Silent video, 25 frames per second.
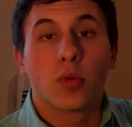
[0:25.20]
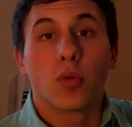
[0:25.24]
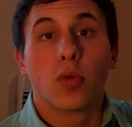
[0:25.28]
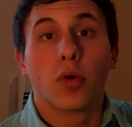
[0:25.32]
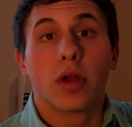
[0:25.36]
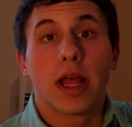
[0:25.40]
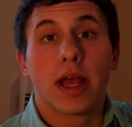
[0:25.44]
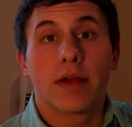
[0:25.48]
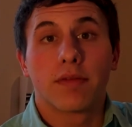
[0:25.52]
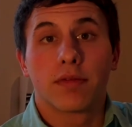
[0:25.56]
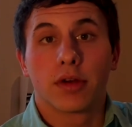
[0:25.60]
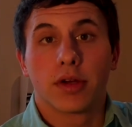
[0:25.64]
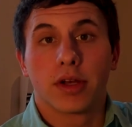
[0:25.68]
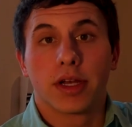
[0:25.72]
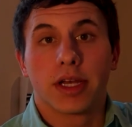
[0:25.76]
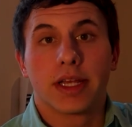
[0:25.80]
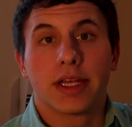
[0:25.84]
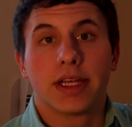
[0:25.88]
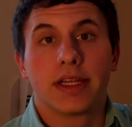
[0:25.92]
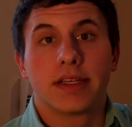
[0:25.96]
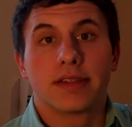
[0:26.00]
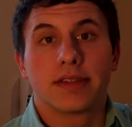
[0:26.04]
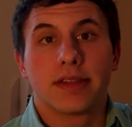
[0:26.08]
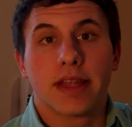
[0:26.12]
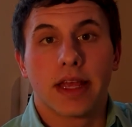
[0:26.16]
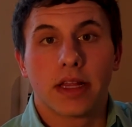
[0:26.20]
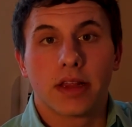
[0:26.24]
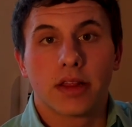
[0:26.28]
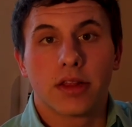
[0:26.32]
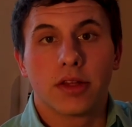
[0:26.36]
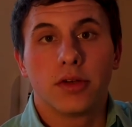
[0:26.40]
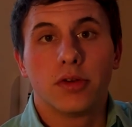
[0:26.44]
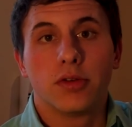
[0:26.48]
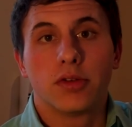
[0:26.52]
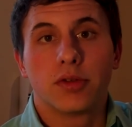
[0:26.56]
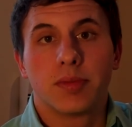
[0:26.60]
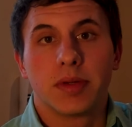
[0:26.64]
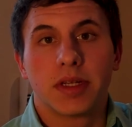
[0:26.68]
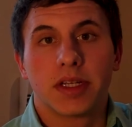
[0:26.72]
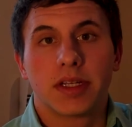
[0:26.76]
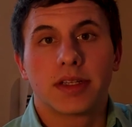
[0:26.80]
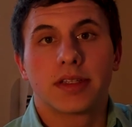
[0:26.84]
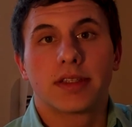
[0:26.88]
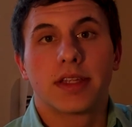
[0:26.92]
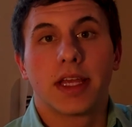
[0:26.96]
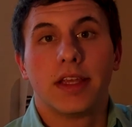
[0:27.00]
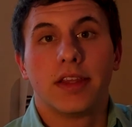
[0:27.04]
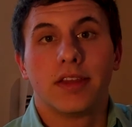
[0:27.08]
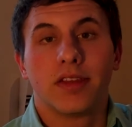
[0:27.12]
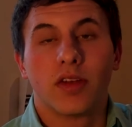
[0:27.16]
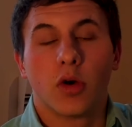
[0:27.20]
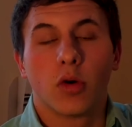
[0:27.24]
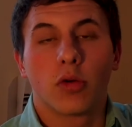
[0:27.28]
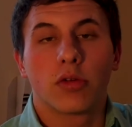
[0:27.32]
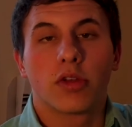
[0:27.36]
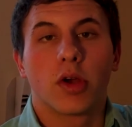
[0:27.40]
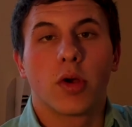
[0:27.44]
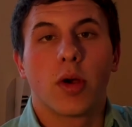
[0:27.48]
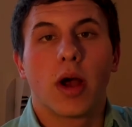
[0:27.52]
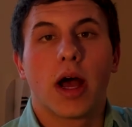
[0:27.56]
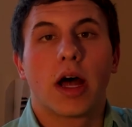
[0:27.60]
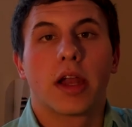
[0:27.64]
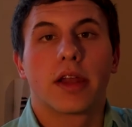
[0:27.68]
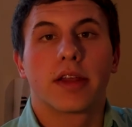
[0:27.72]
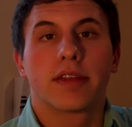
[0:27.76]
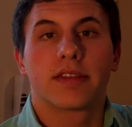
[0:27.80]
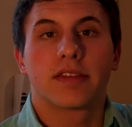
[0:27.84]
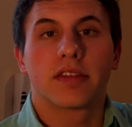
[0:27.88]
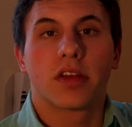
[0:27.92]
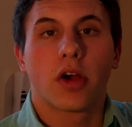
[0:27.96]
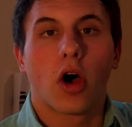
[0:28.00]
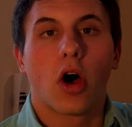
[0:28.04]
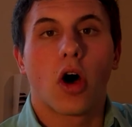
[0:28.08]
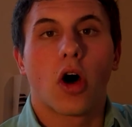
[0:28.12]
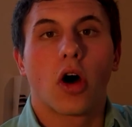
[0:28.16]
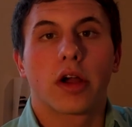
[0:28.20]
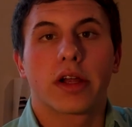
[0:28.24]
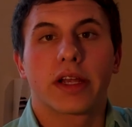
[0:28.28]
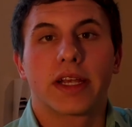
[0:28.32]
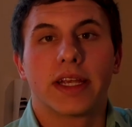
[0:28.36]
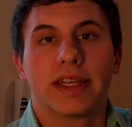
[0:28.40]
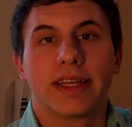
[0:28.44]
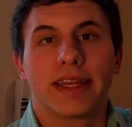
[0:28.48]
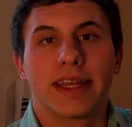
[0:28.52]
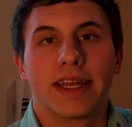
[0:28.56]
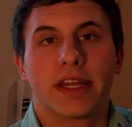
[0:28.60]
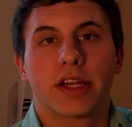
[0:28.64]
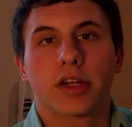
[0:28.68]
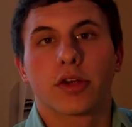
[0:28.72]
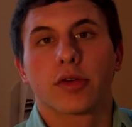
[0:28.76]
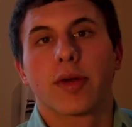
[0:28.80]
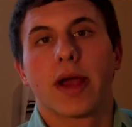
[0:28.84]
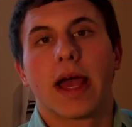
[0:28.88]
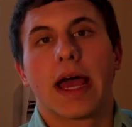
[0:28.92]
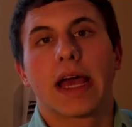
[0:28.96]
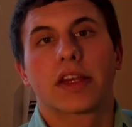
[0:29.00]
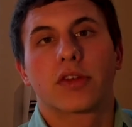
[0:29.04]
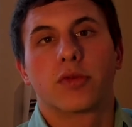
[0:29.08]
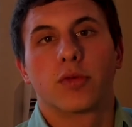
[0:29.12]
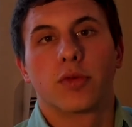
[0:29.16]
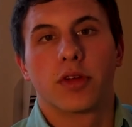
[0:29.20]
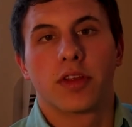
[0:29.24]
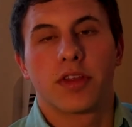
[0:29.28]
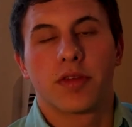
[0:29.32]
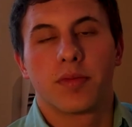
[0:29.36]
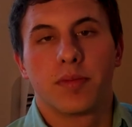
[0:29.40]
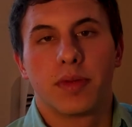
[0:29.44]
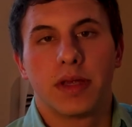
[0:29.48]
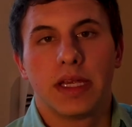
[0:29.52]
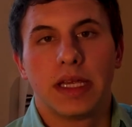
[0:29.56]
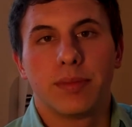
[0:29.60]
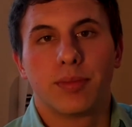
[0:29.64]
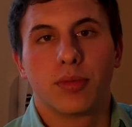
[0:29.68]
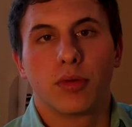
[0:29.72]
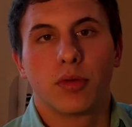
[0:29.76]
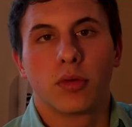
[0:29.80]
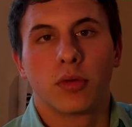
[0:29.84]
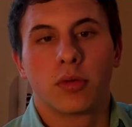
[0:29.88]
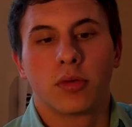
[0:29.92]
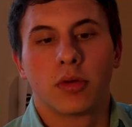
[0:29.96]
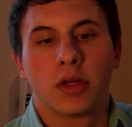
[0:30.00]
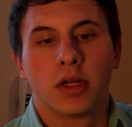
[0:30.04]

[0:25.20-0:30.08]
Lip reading: whatever it is, they lose because they don't know how to talk and interact with people.